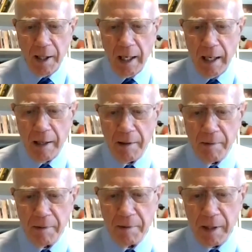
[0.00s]
And
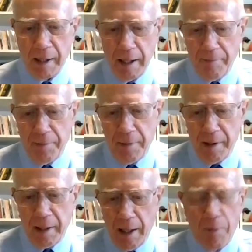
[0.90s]

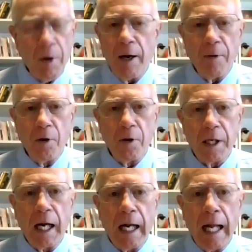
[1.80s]
I went out and looked
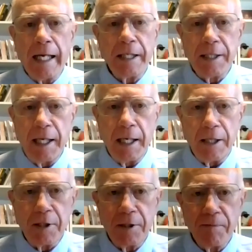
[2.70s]
at a lot of
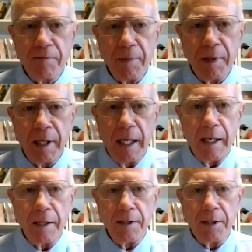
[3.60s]
studies, and